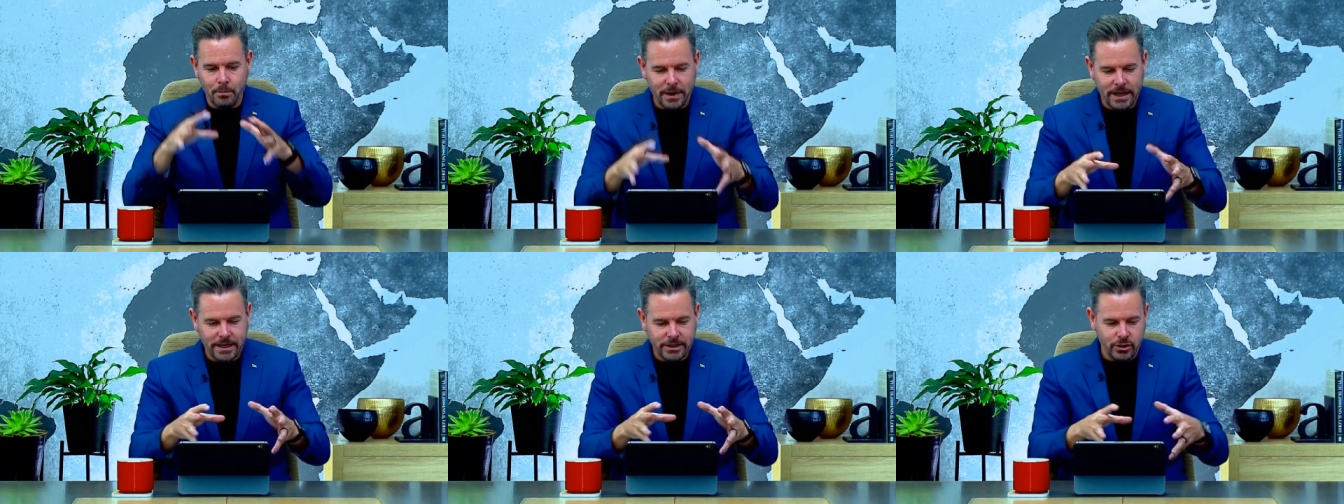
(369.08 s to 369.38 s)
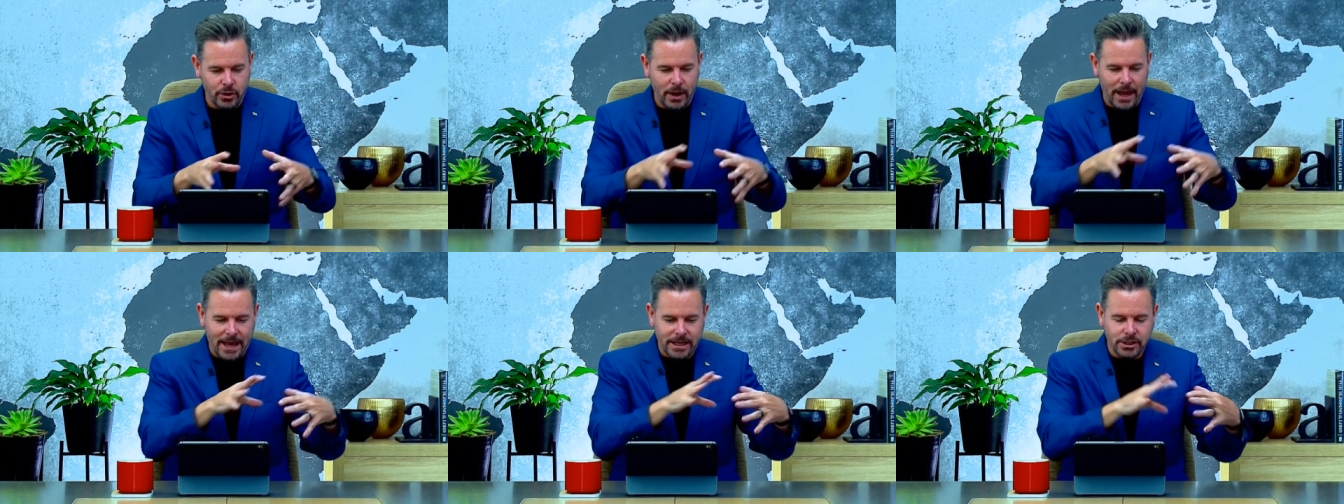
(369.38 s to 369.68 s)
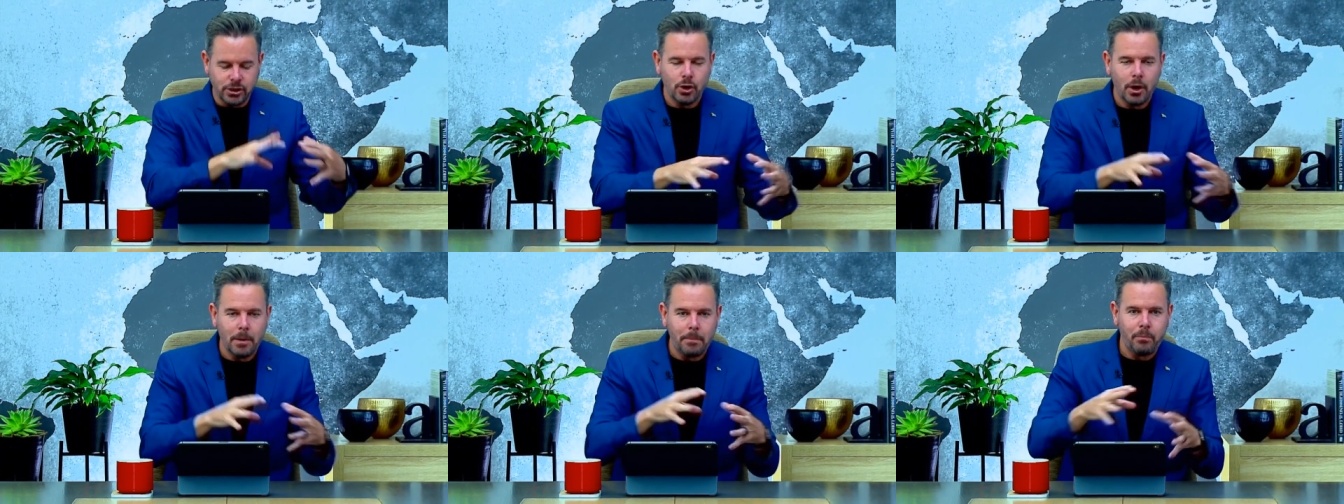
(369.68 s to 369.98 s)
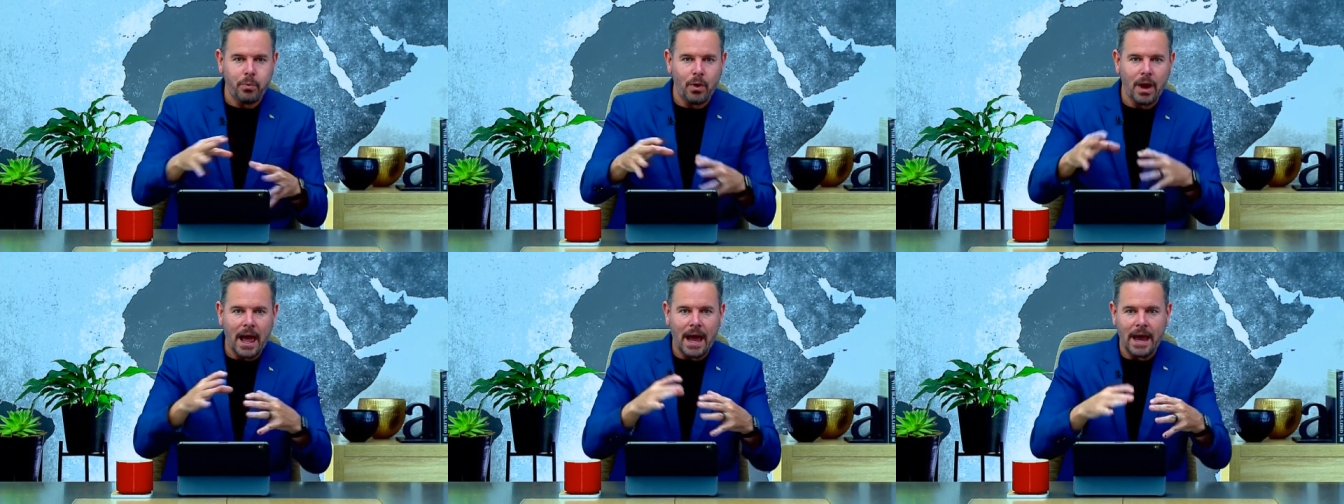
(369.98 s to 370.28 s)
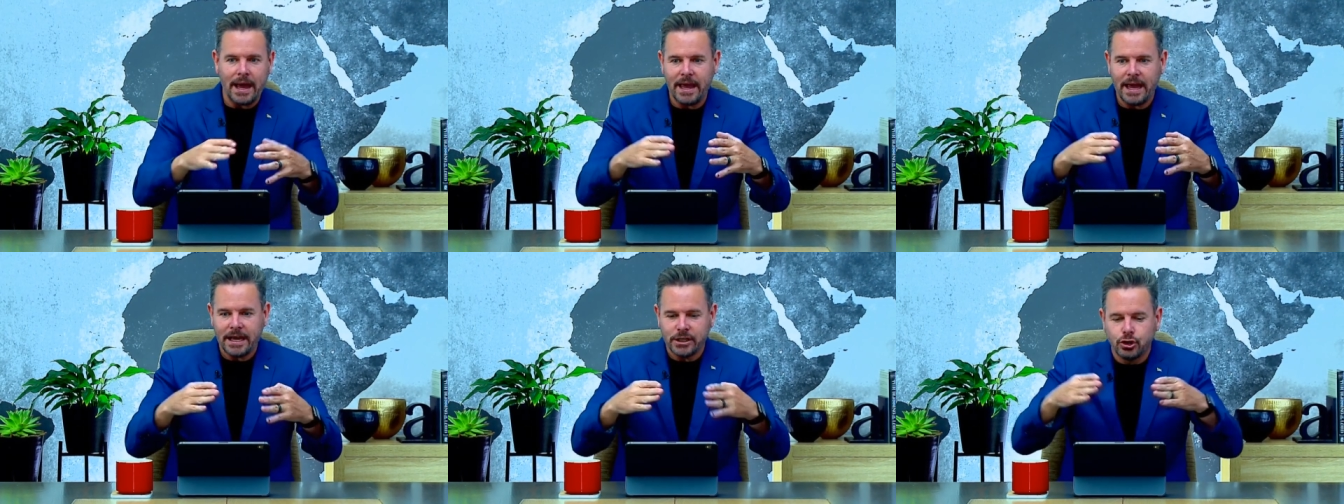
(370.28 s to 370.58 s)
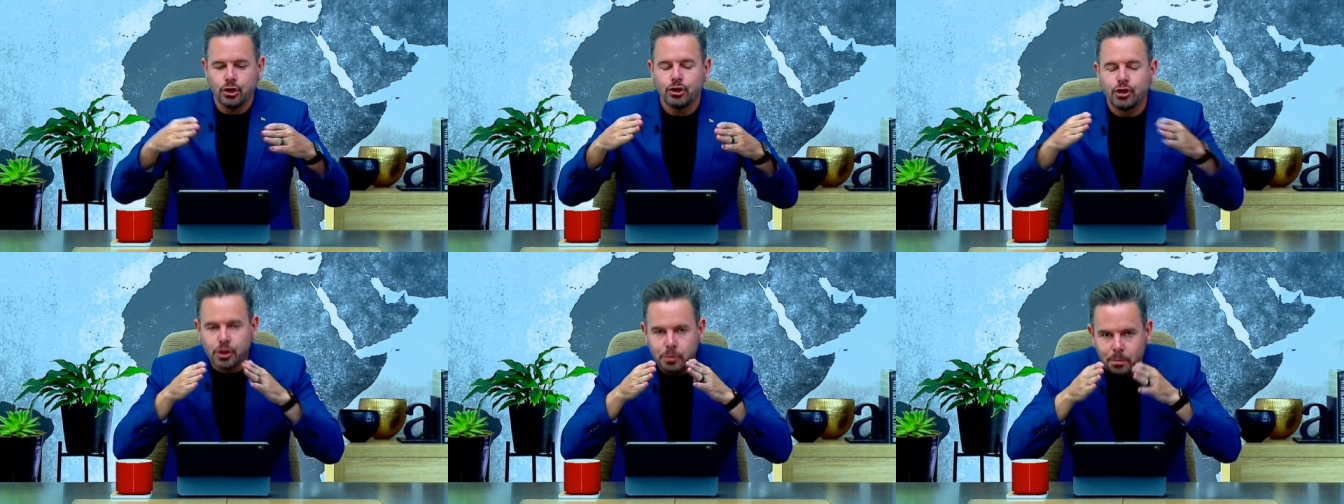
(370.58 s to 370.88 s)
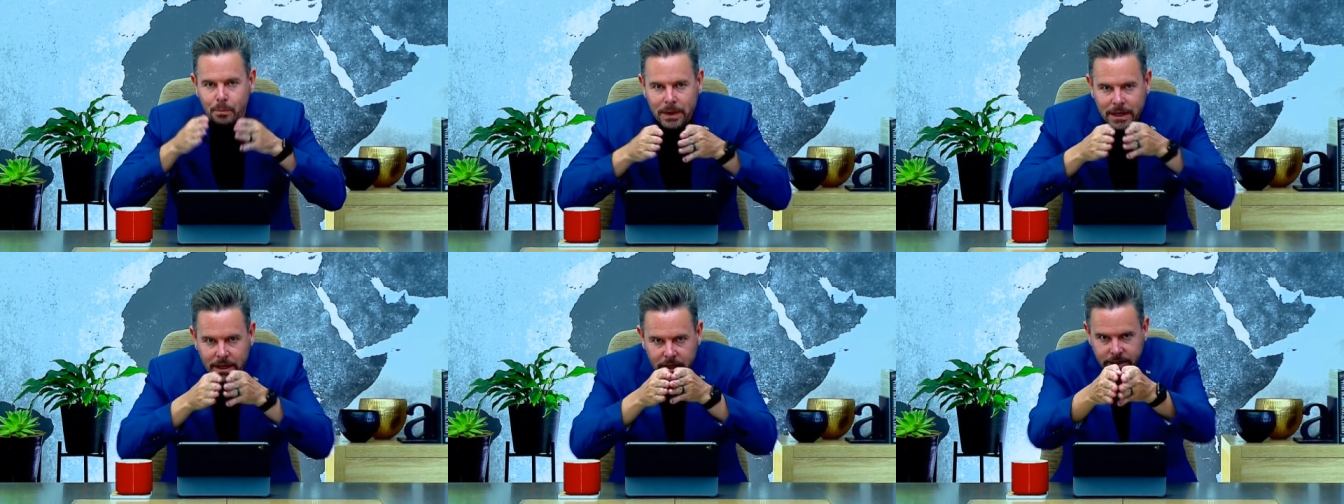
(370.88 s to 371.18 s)
bless you as you apply, as you
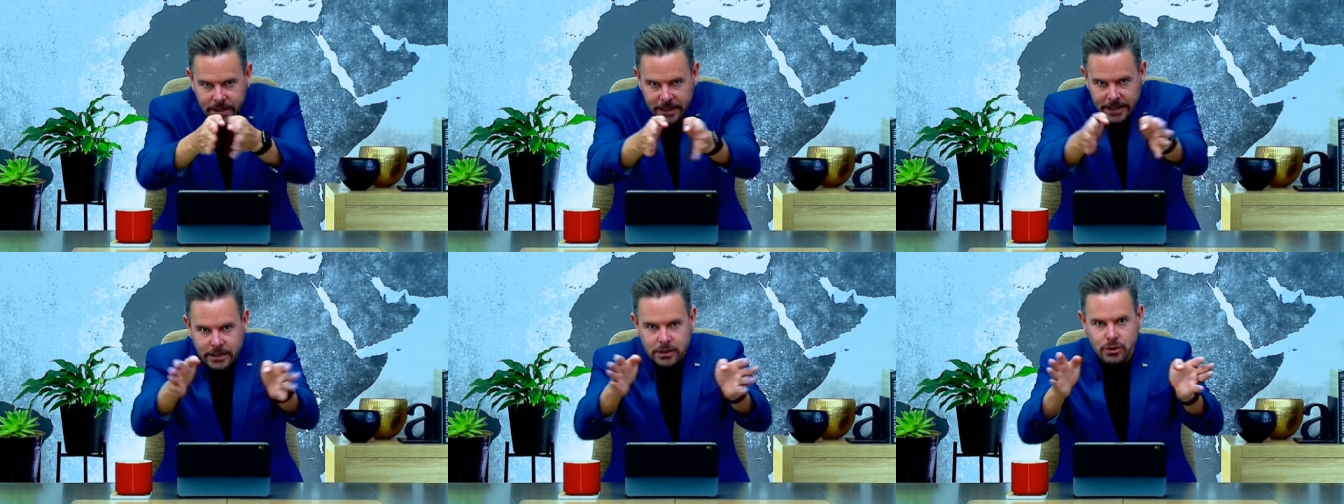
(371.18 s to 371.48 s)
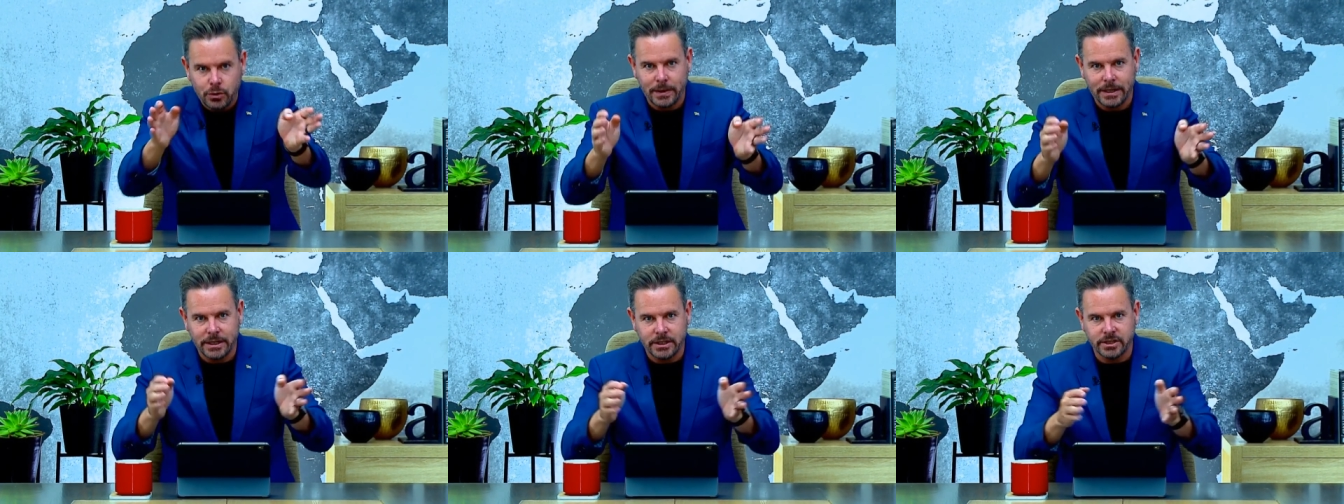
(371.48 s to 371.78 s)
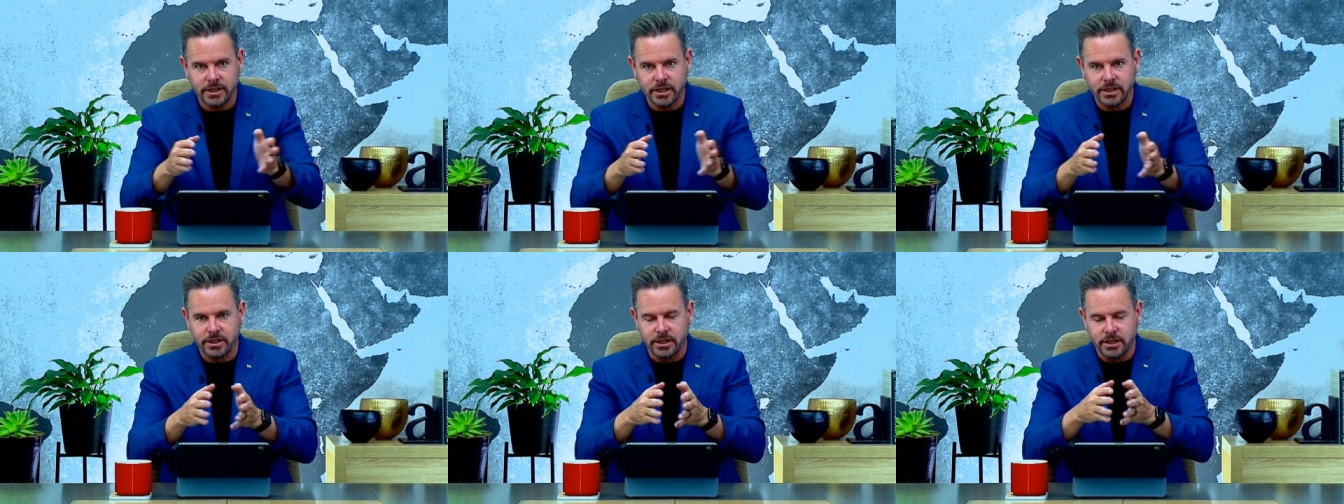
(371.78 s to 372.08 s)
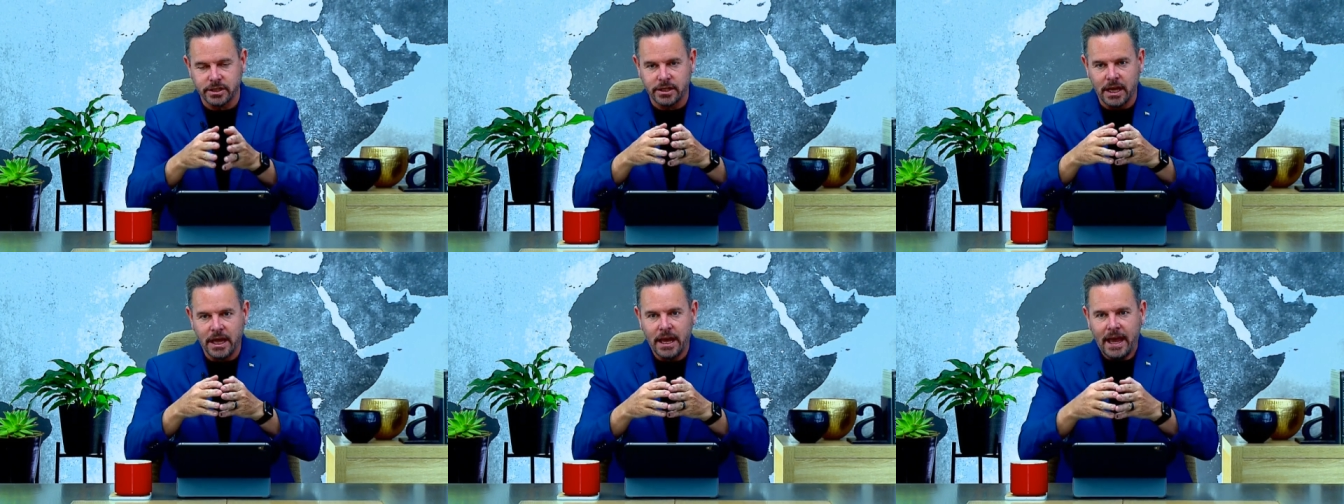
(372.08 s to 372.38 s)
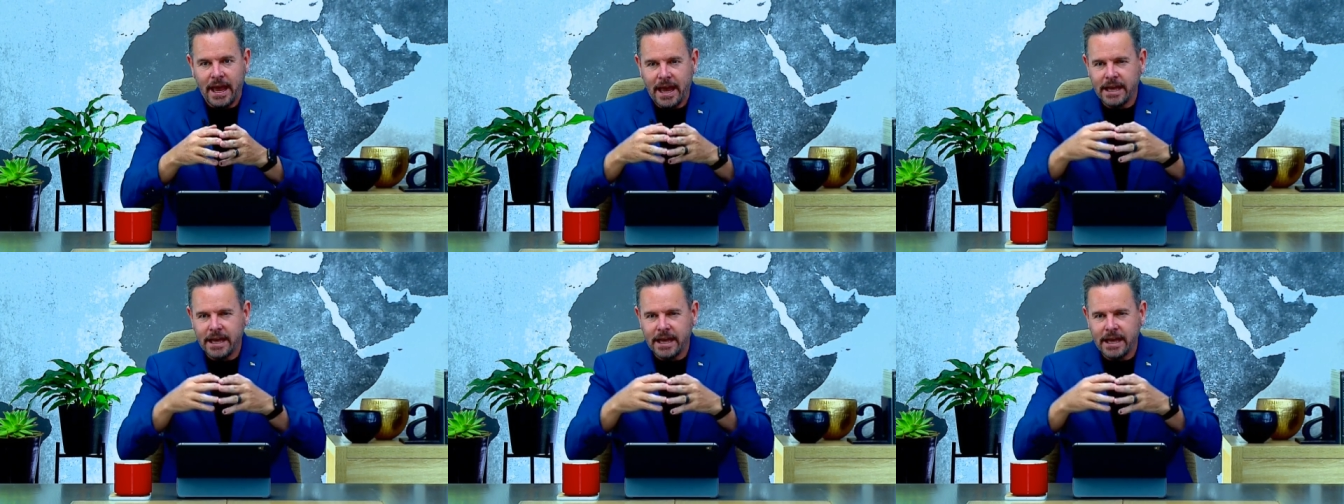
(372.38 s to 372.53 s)
speak it into existence,